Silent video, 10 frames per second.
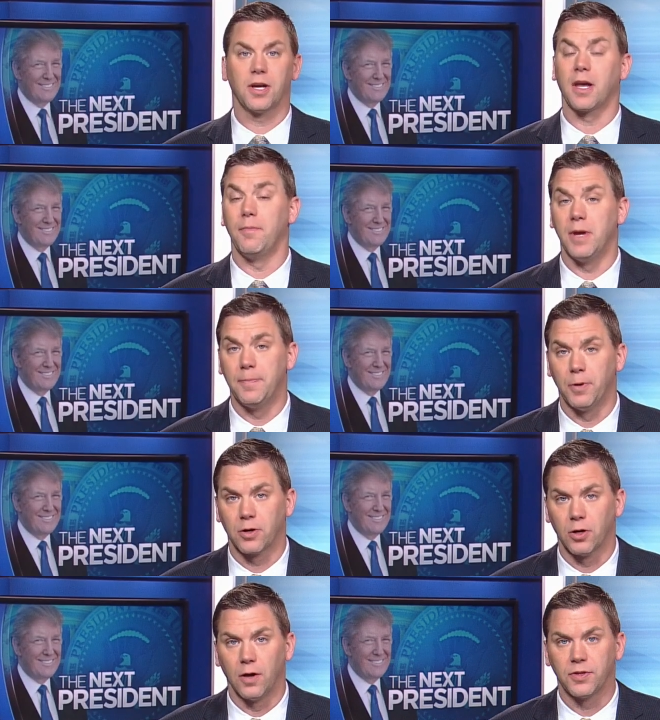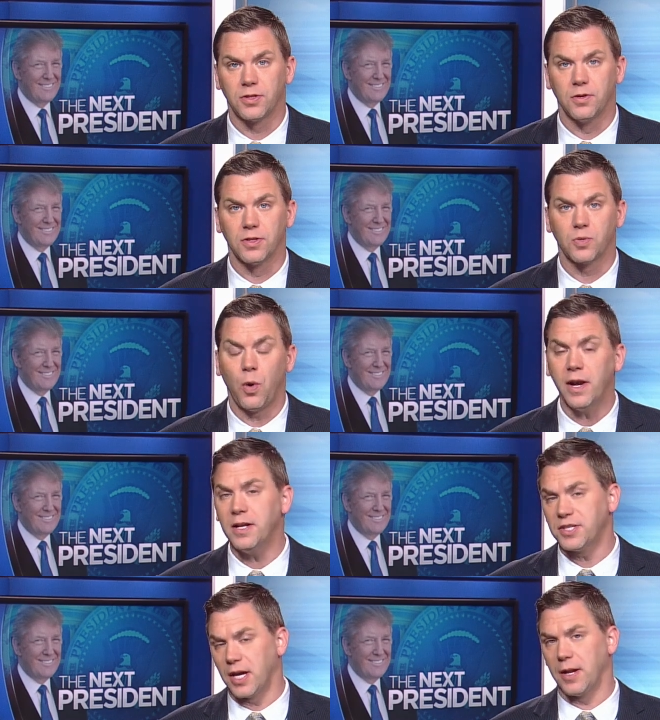Speaker 1: like at Maple Grove, students wanted
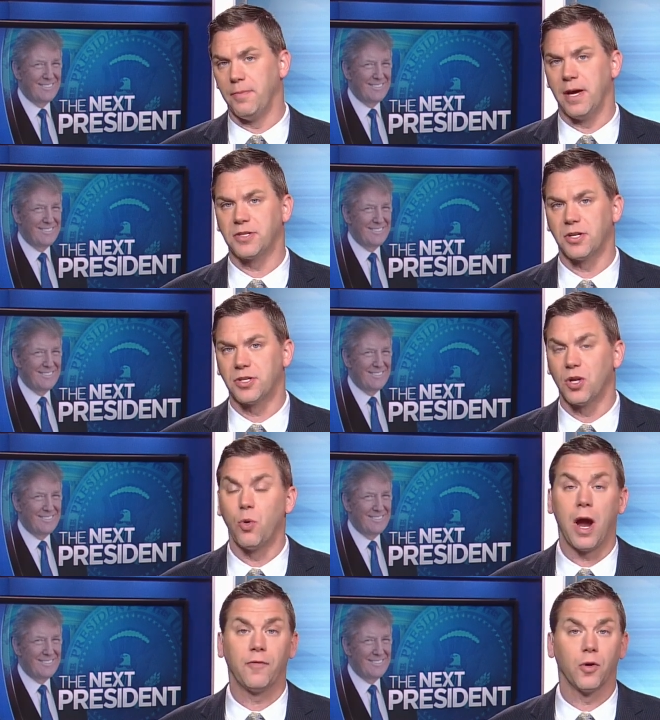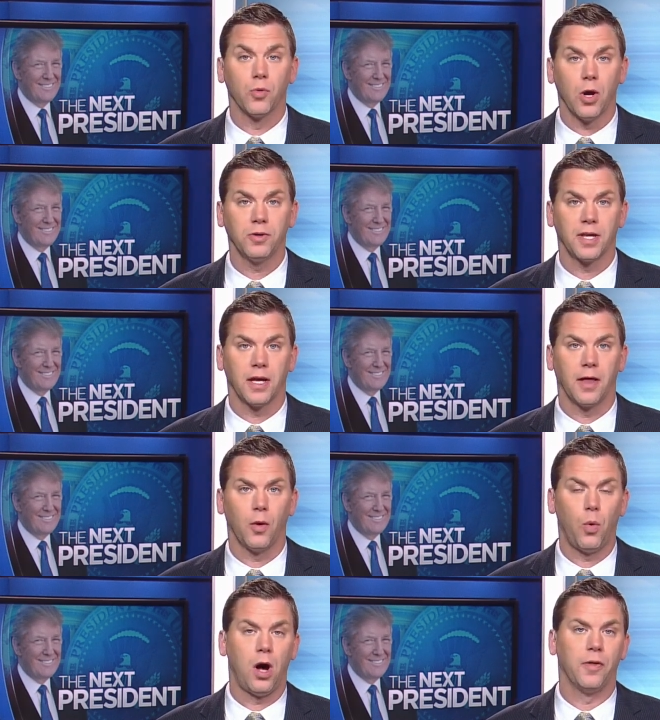to send a message to whoever wrote that on
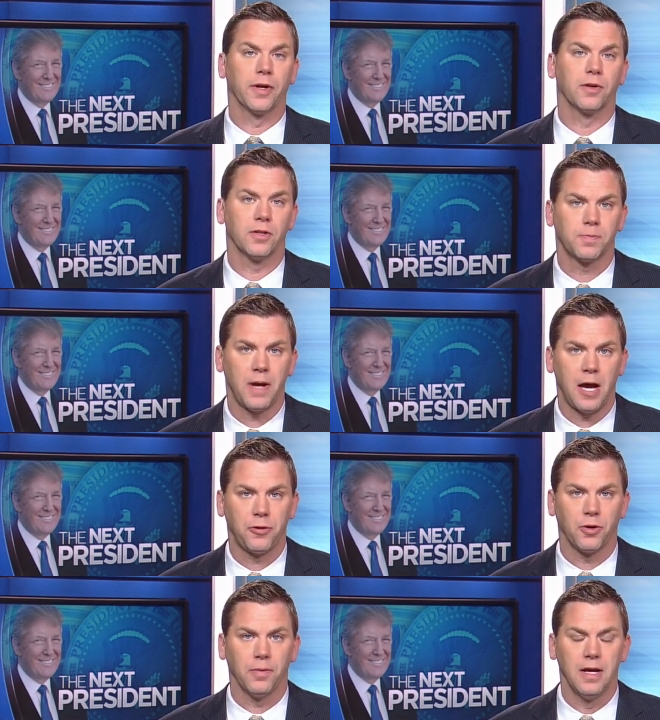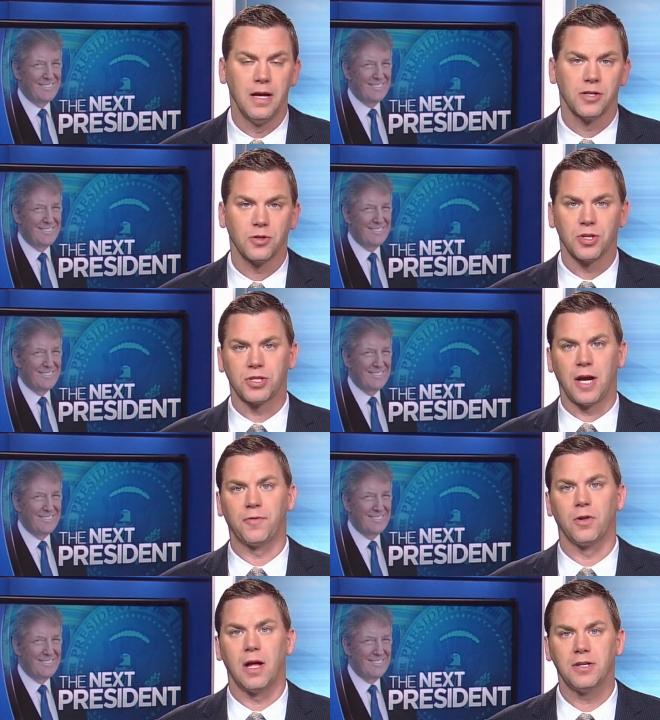the wall in the girls' bathroom. So, just
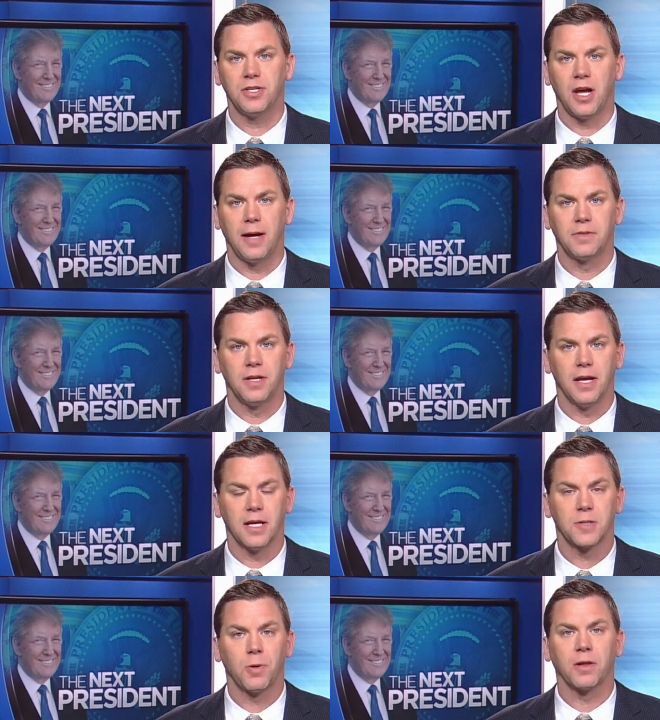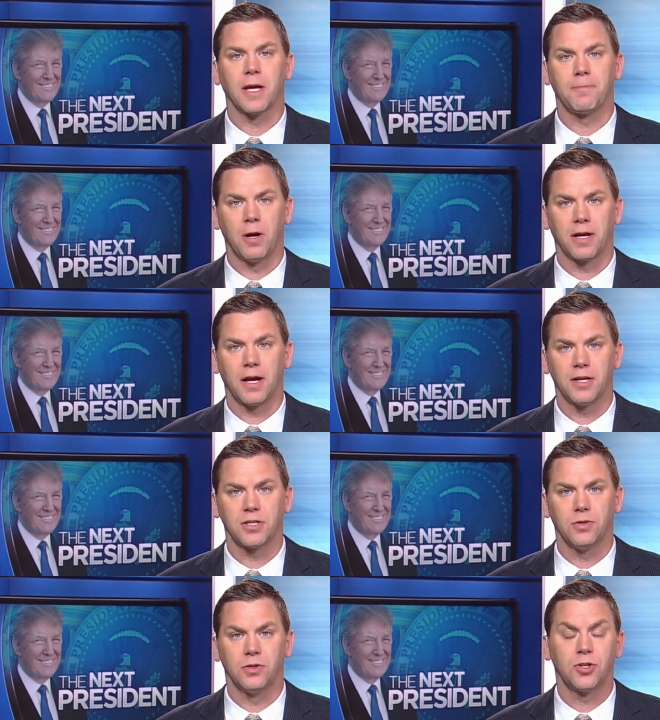after lunchtime today, Spring Lake Park High
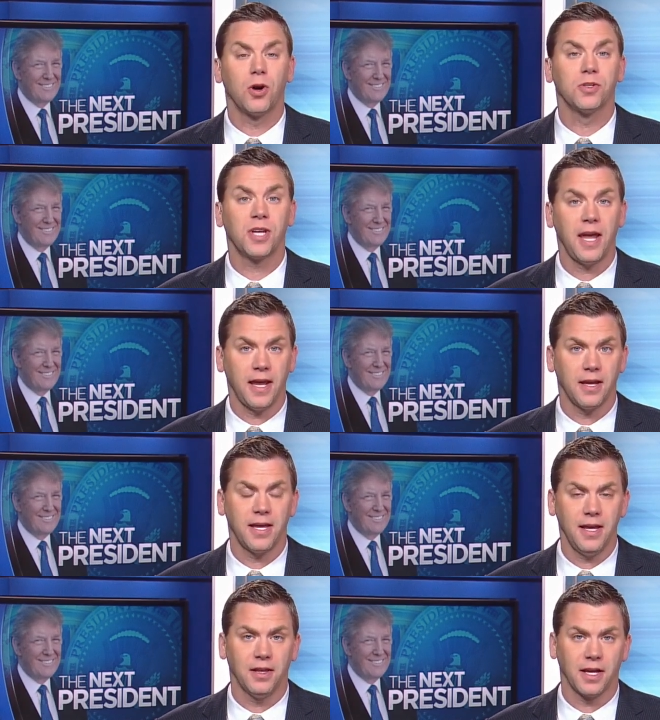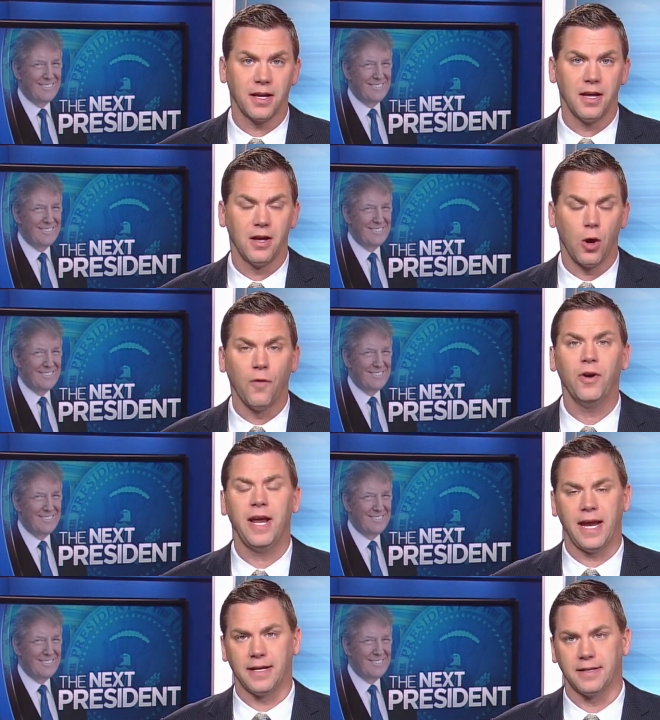School chose healing over
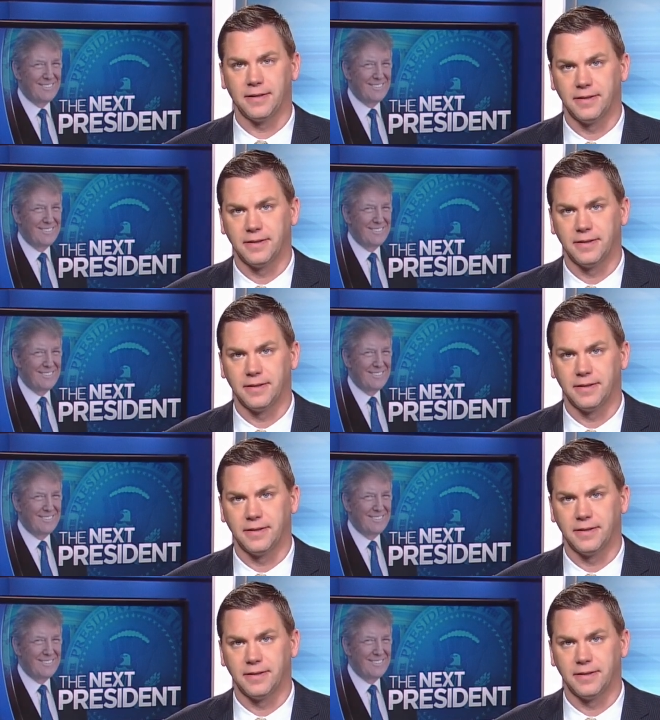hate.